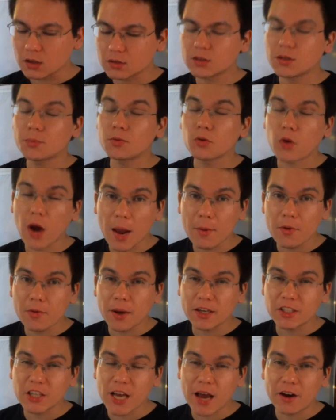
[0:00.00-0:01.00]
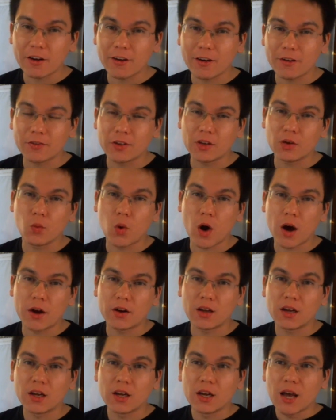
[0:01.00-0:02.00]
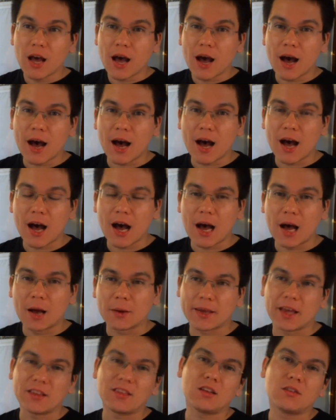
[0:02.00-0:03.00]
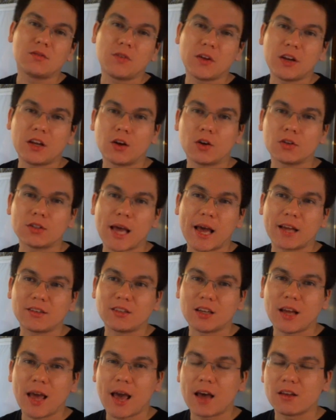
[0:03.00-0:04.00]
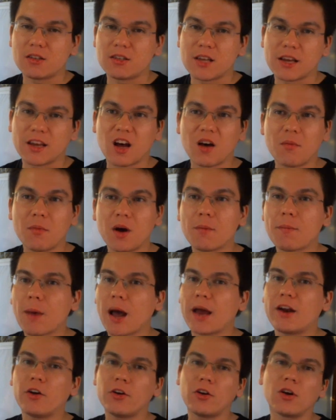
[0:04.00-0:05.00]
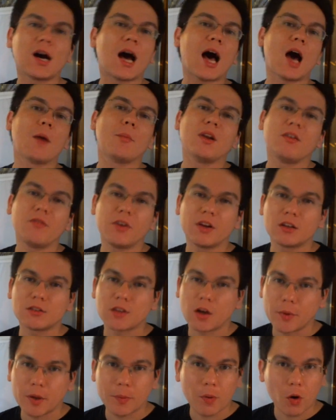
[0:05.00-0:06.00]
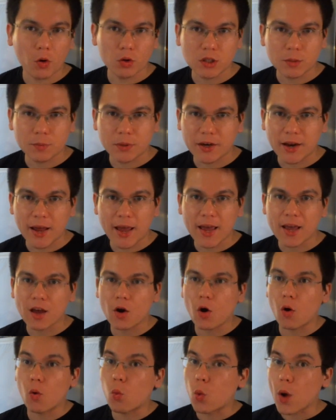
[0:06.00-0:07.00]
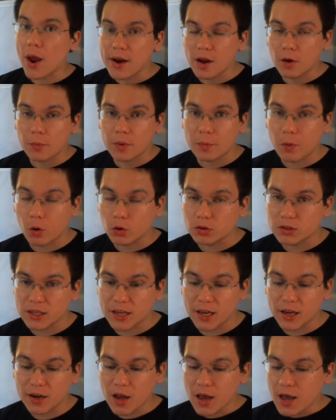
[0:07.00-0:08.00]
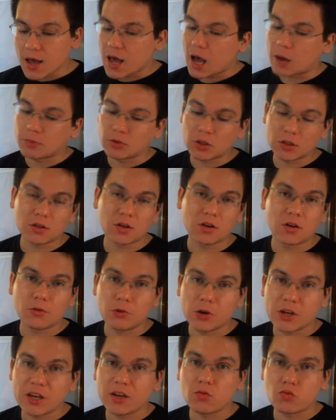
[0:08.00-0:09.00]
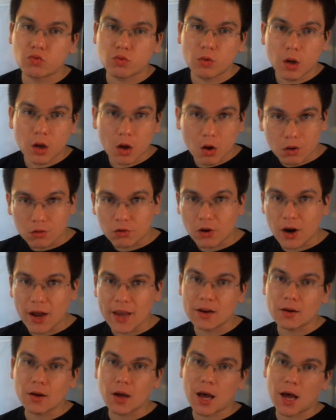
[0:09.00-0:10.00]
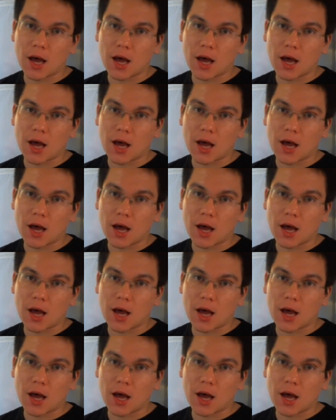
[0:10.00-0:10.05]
subscribe to my channel if you want to get these videos as they come up. I don't know how many videos I'll be posting per day or when I'll be posting it. I'm just going to read, write,